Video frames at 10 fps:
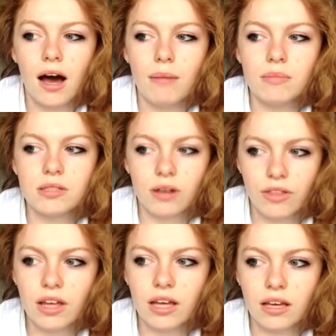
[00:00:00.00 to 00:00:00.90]
So I
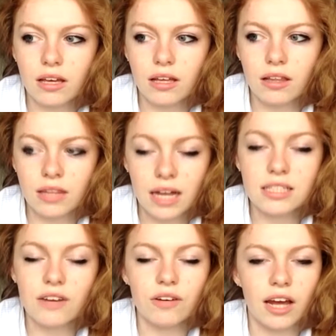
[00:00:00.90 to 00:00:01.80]
think that
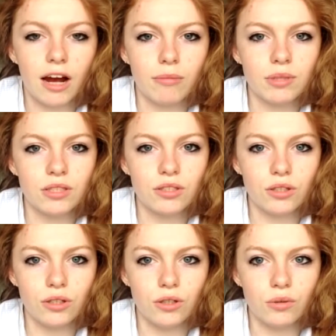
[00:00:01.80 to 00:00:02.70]
definitely helps
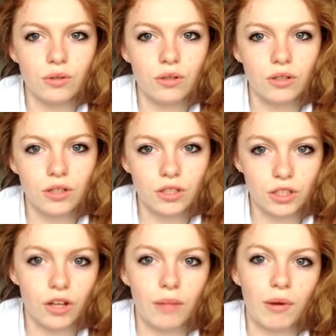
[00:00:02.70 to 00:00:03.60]
to
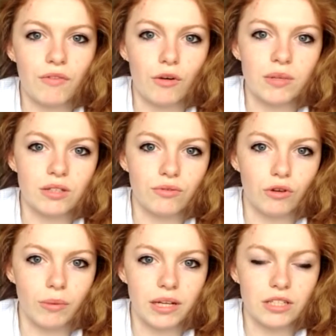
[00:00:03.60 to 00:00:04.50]
show that my poster is
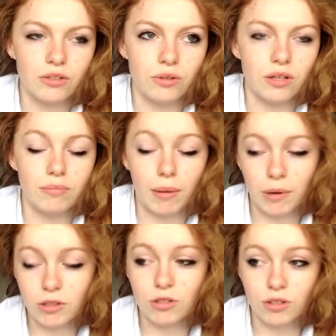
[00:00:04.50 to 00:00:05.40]
conforming to
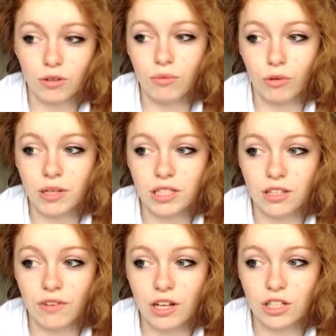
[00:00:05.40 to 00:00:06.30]
the
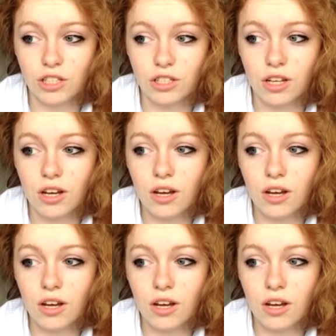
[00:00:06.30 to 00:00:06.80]
conventions